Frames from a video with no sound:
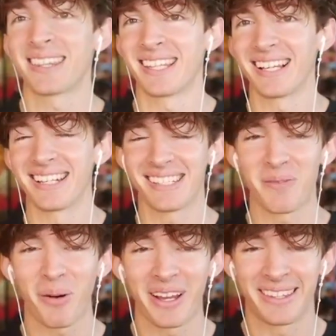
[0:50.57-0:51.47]
thing is they
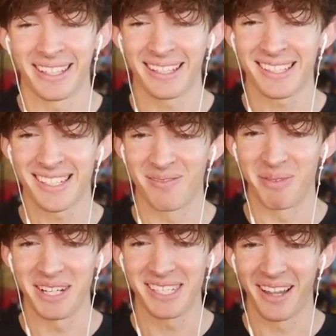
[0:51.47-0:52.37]
probably think this is
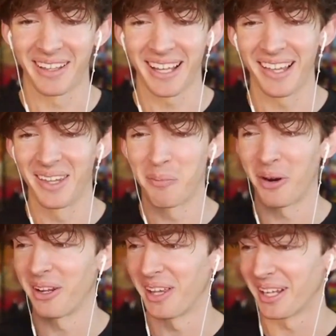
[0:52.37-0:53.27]
me selling it, and they're
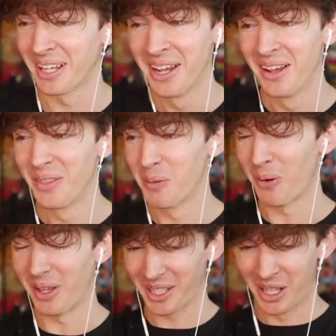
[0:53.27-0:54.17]
probably like they're
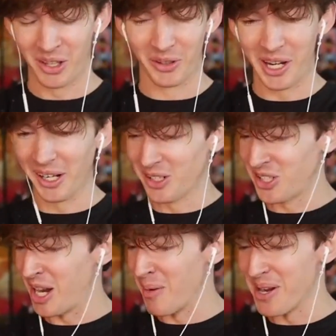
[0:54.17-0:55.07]
probably like, "Little
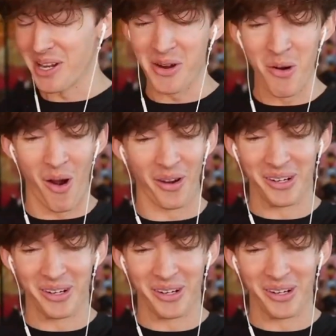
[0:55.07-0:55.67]
Jimmy, you are